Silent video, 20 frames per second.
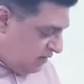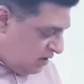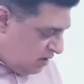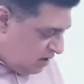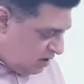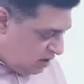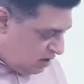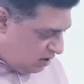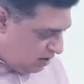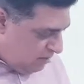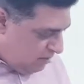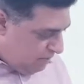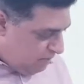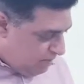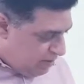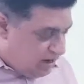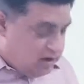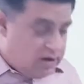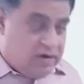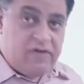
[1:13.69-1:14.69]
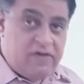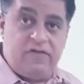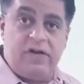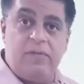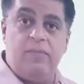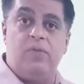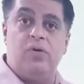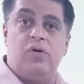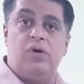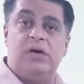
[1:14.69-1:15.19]
are
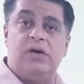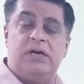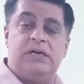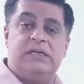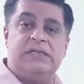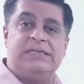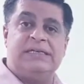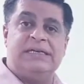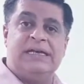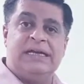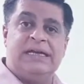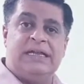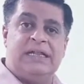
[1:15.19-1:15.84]
belt-driven blowers.